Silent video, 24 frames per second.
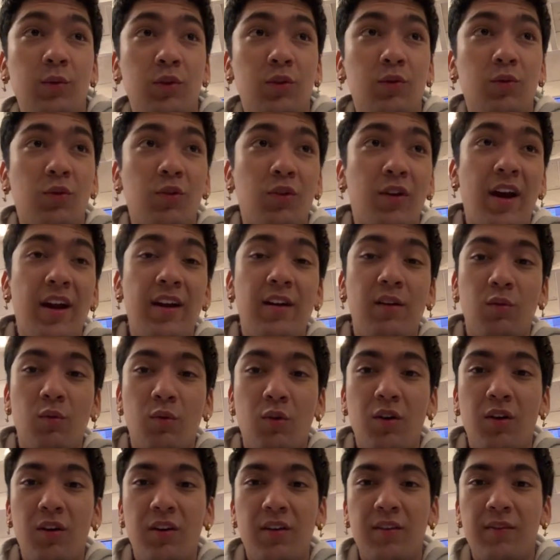would kind of
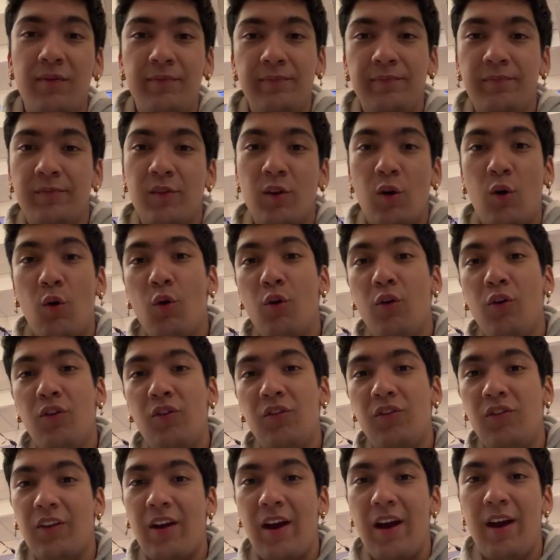work
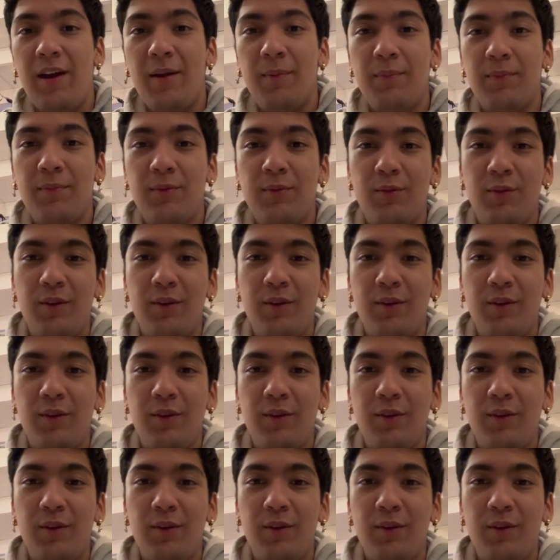or Skype,